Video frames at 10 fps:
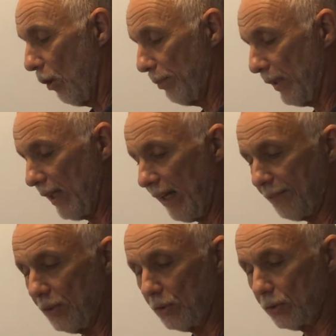hoping
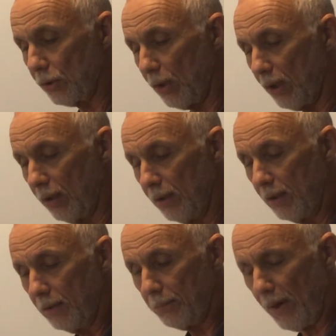after you saw
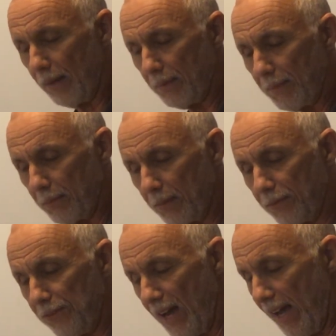problem number
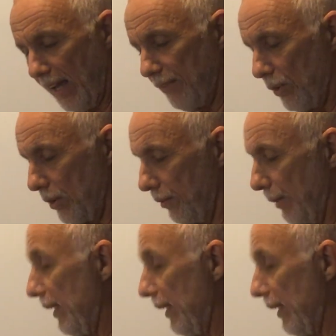5, you could